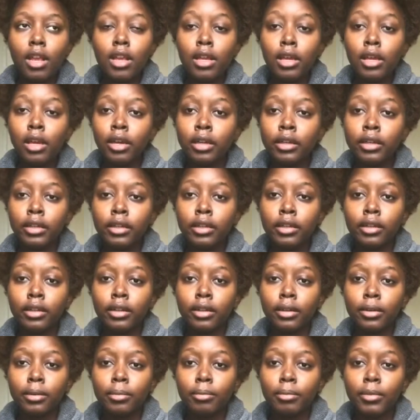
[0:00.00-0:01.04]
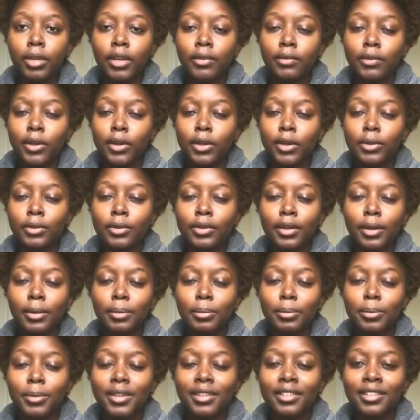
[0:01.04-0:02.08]
young and dumb, even though it was a
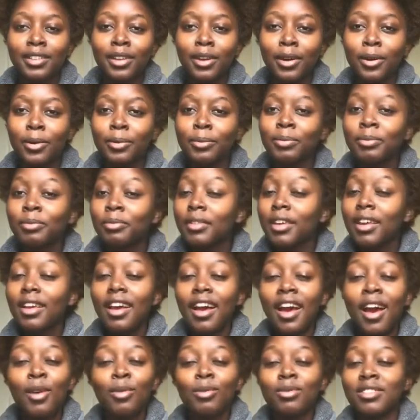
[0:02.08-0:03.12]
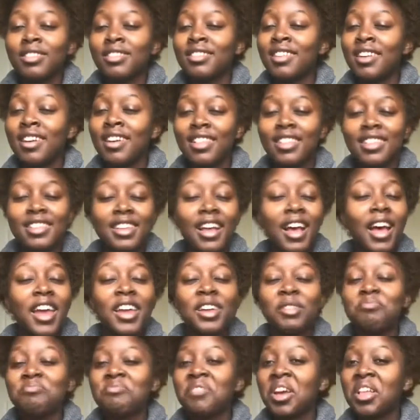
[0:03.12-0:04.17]
couple months ago, I was not. The, I
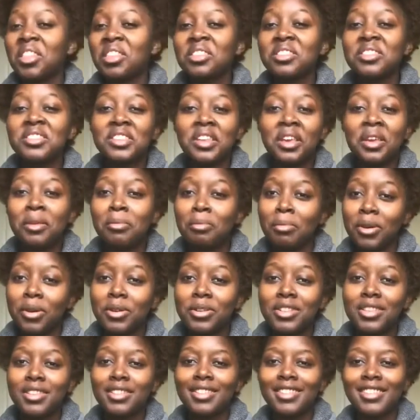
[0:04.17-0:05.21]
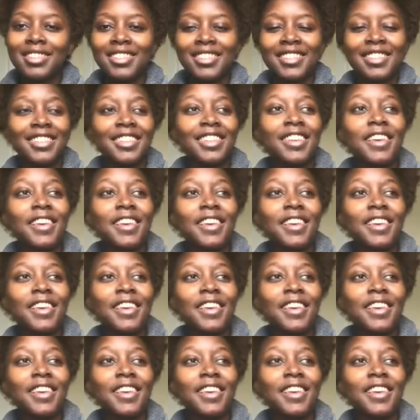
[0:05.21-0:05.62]
am not the same person.